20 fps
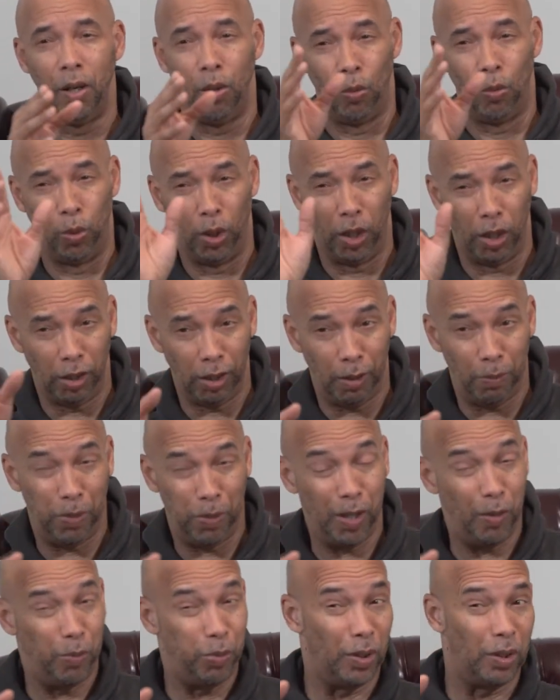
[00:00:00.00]
worldly
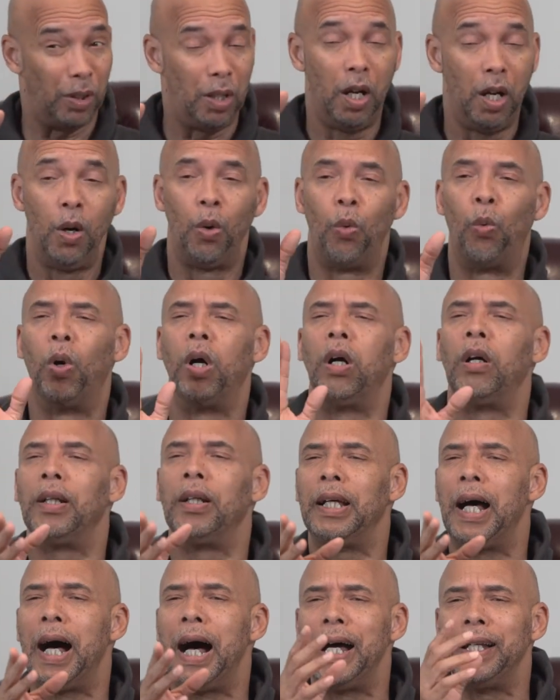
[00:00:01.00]
people,
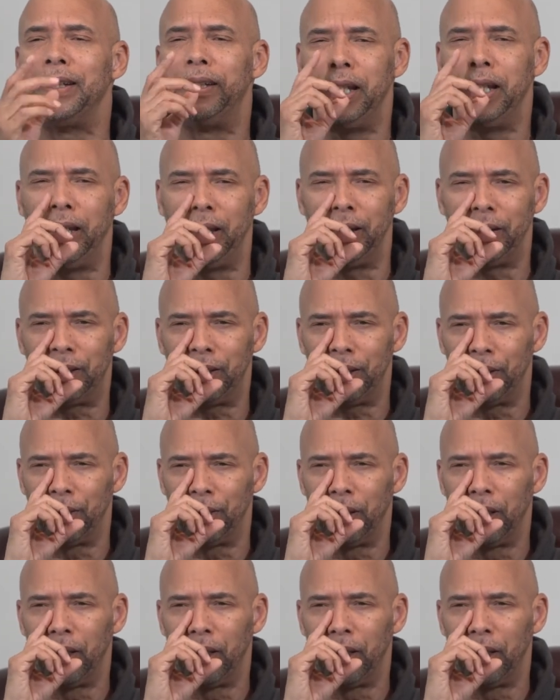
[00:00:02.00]
worldly ideas.